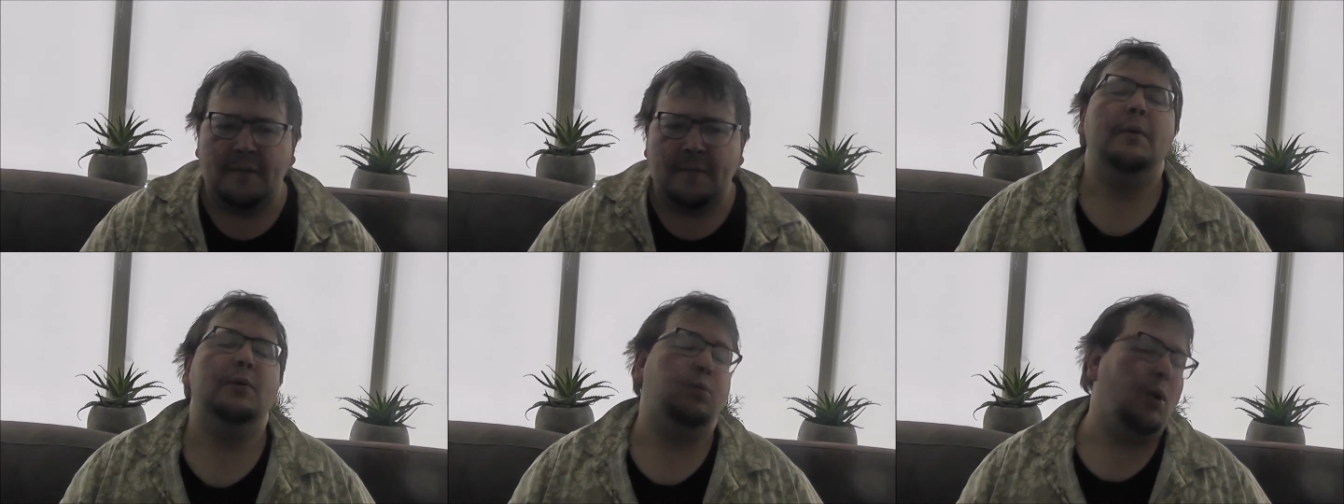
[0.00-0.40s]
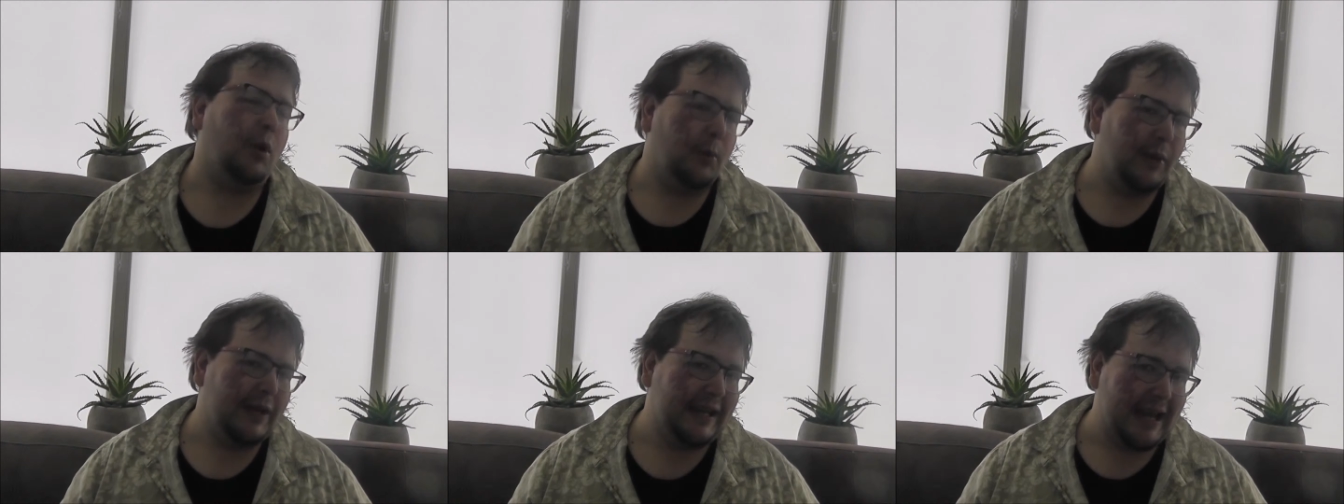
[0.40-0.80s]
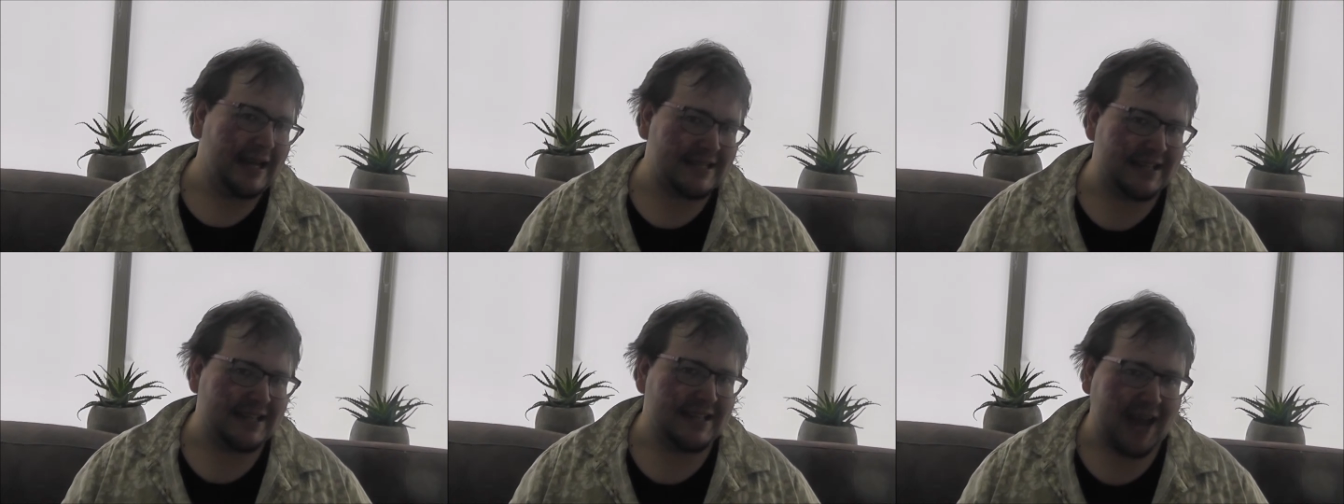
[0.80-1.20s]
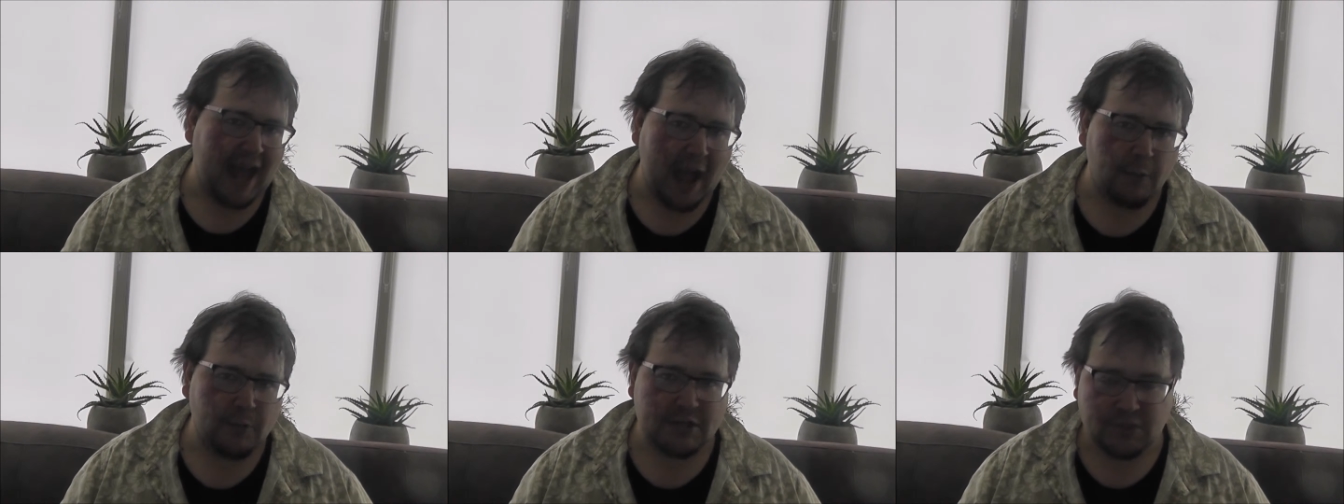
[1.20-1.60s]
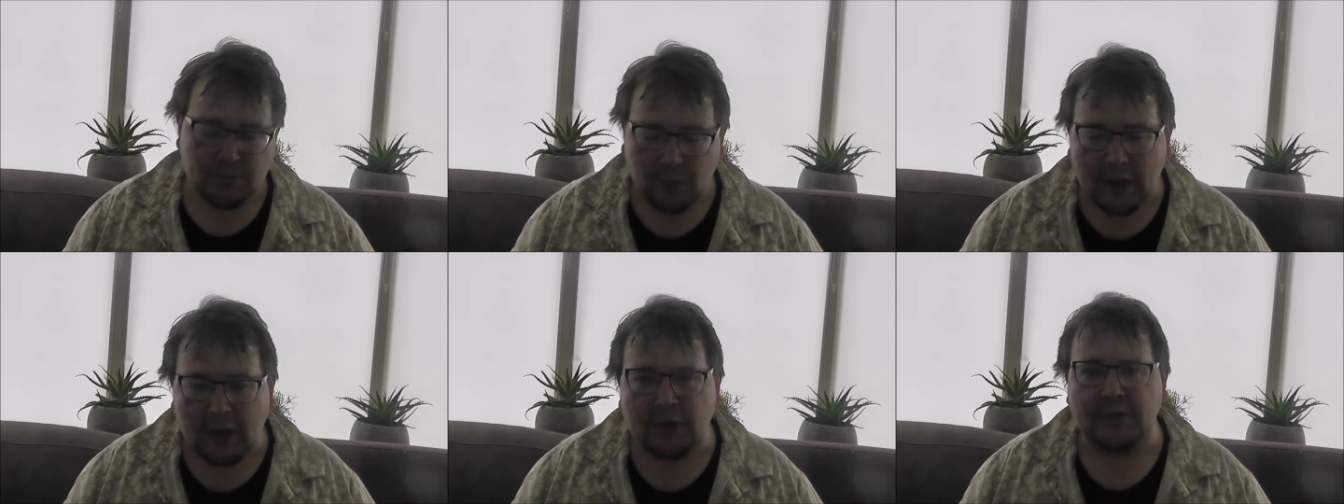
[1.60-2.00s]
what are we getting now as
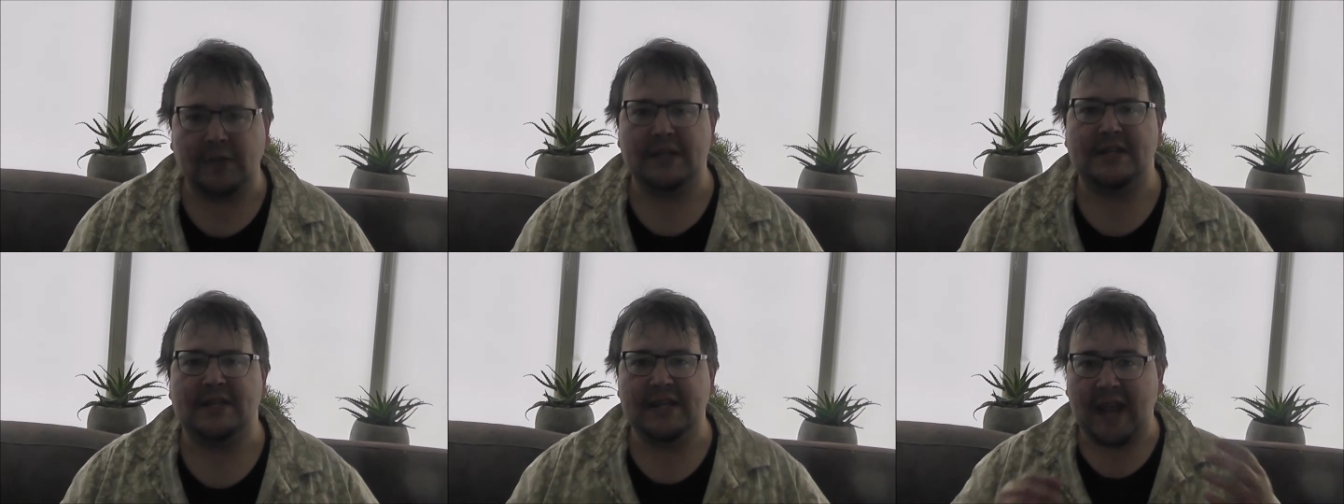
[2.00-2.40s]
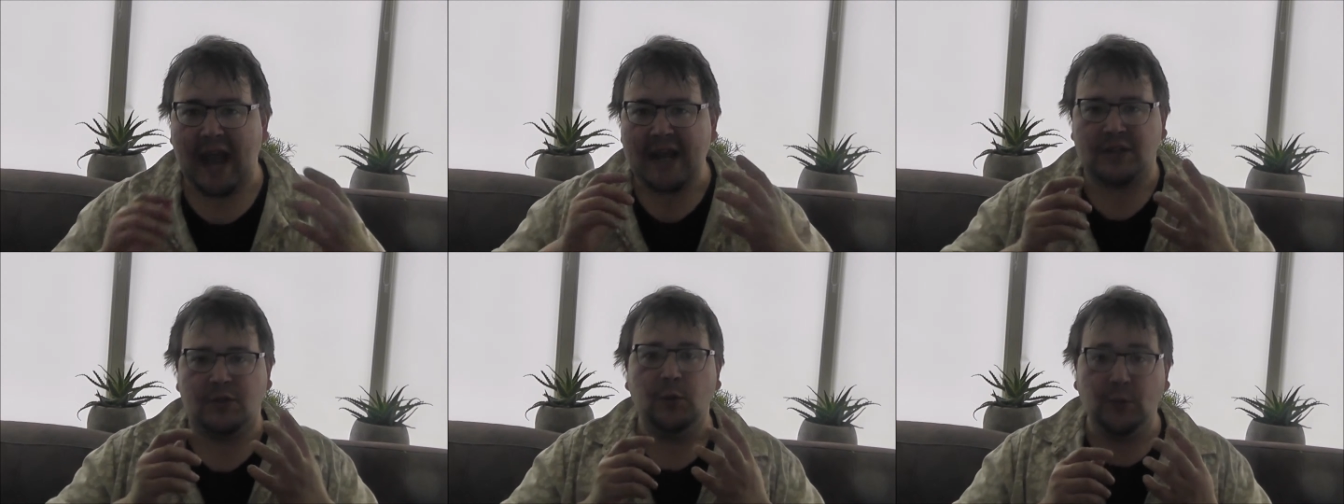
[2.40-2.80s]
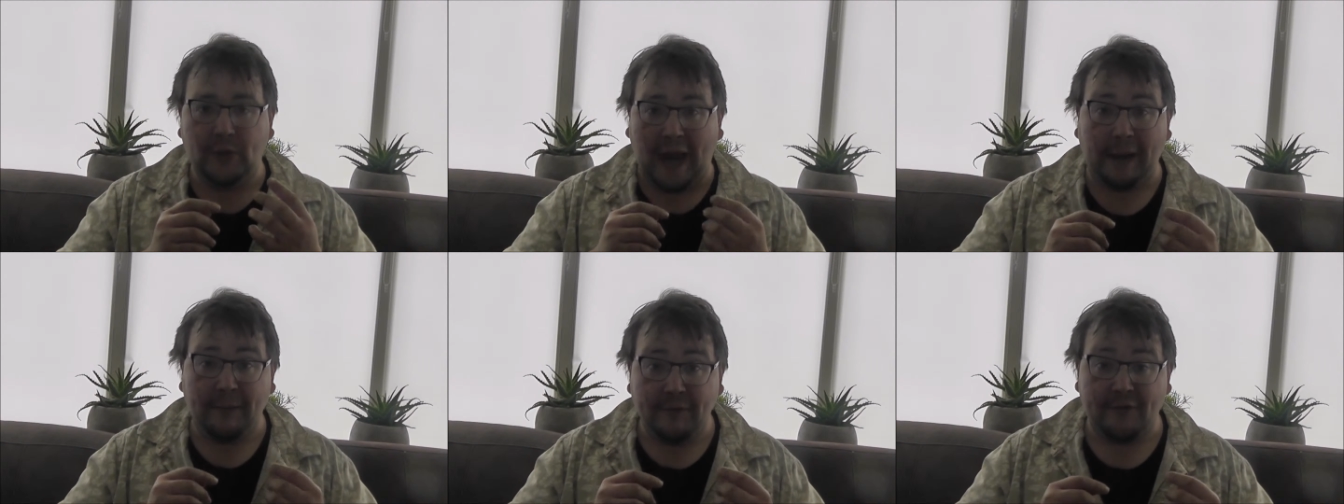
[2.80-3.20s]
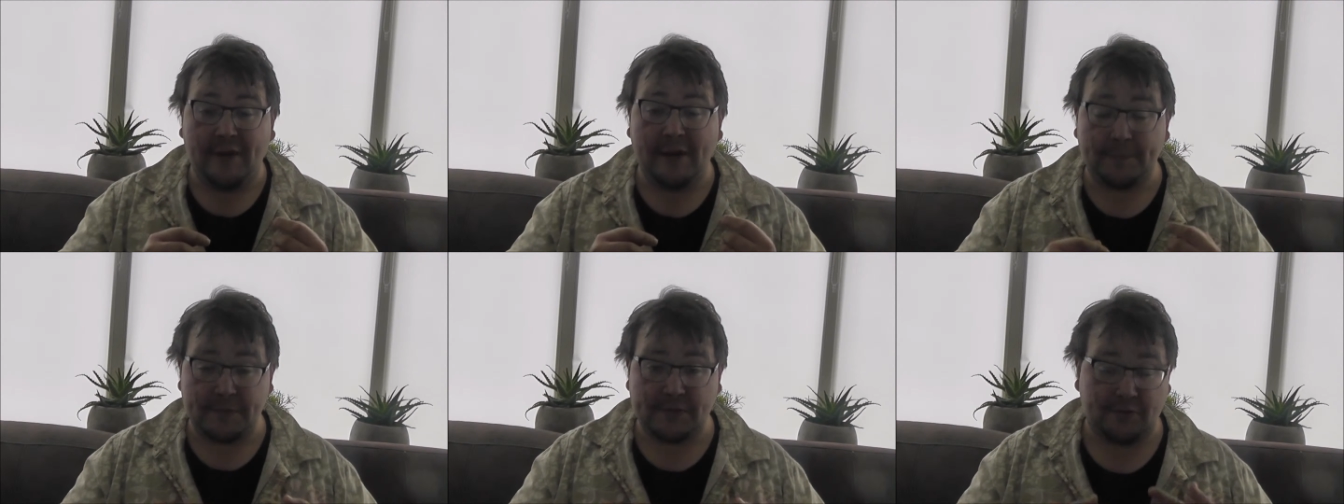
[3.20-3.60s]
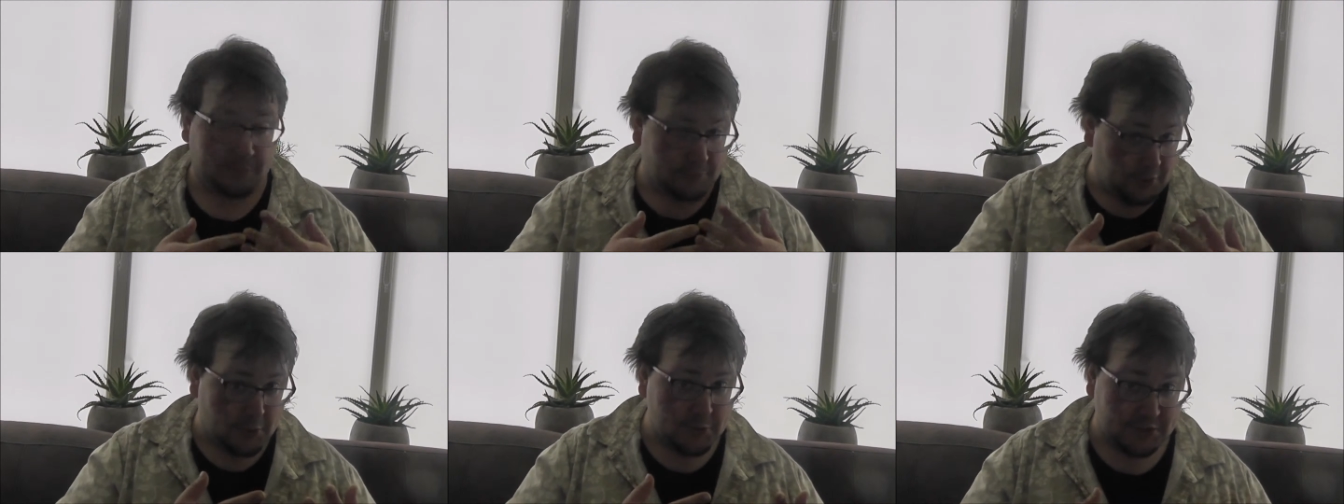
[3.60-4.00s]
well is the actual game developers
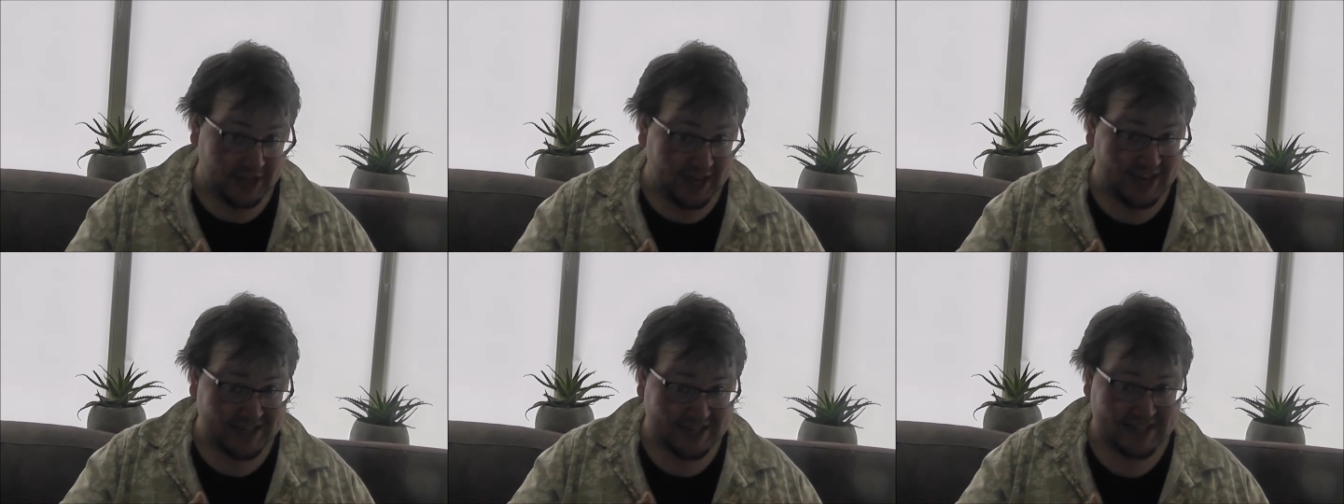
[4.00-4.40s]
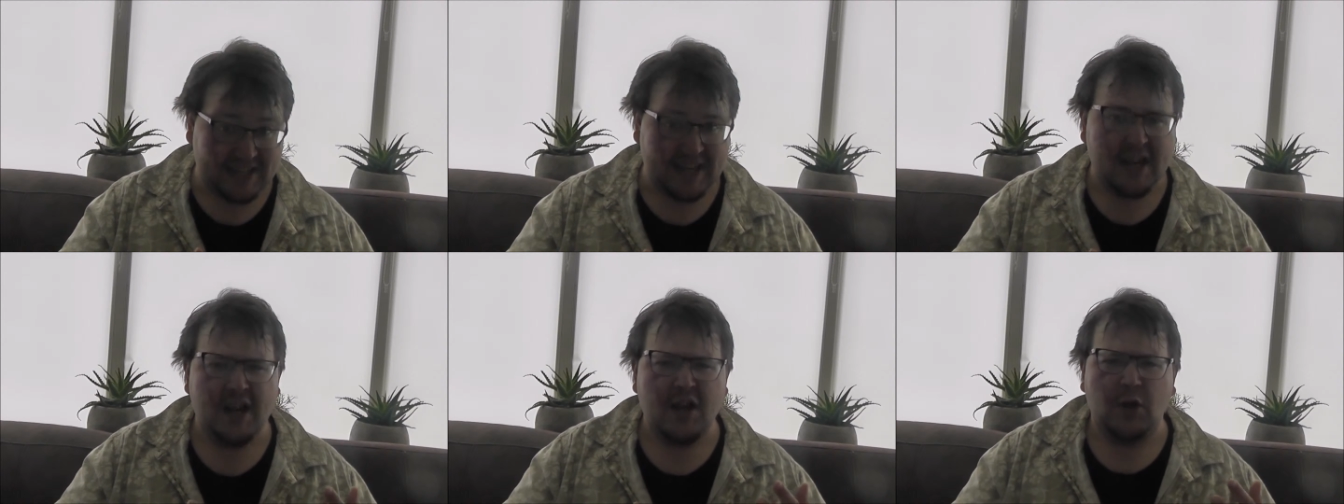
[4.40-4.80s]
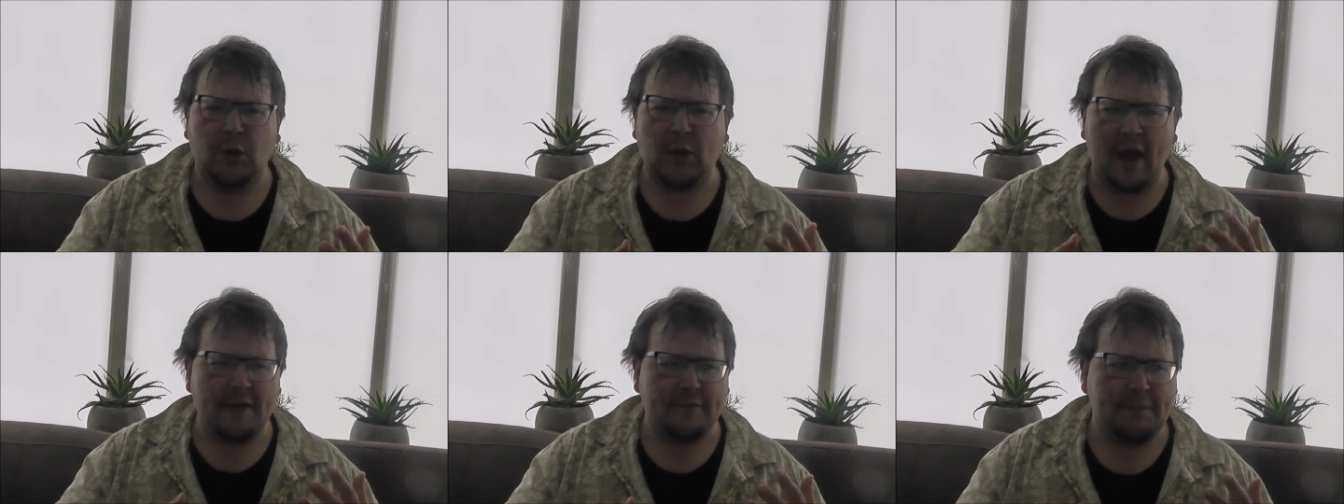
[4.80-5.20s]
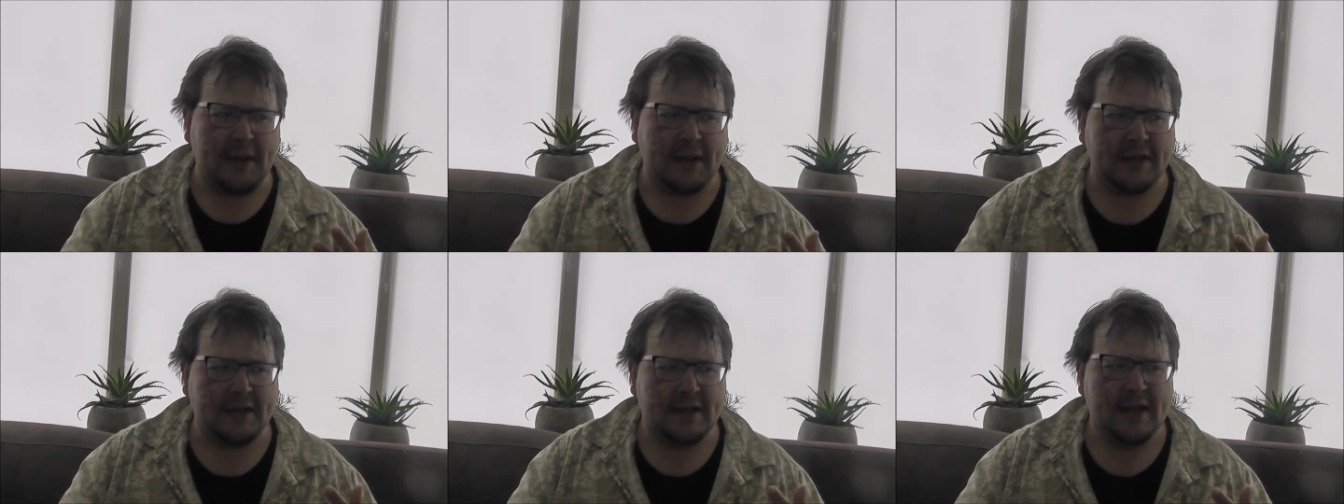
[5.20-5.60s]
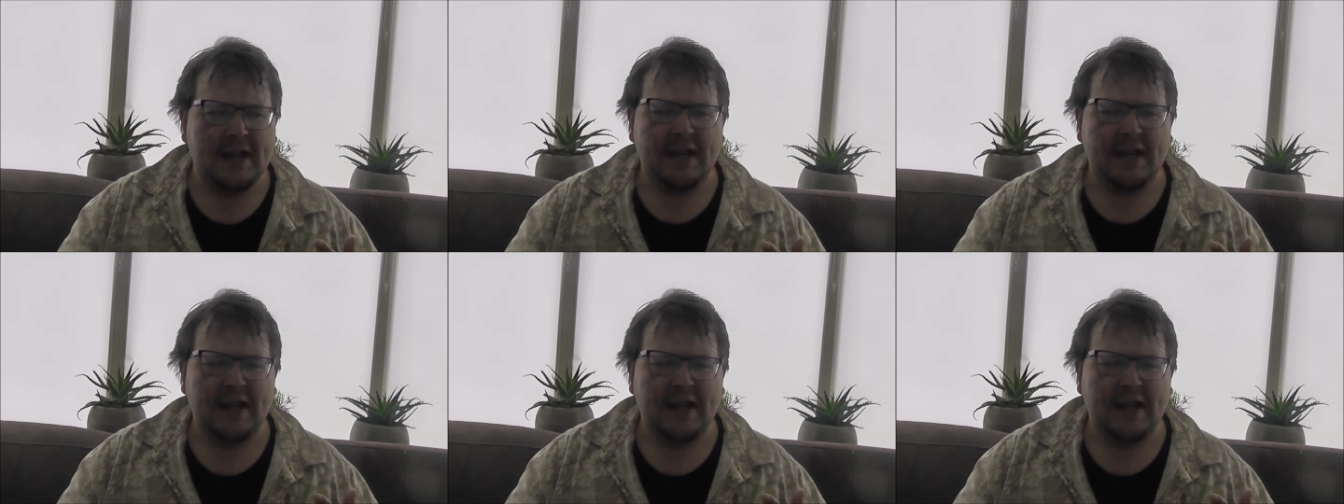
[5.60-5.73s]
from those days who have been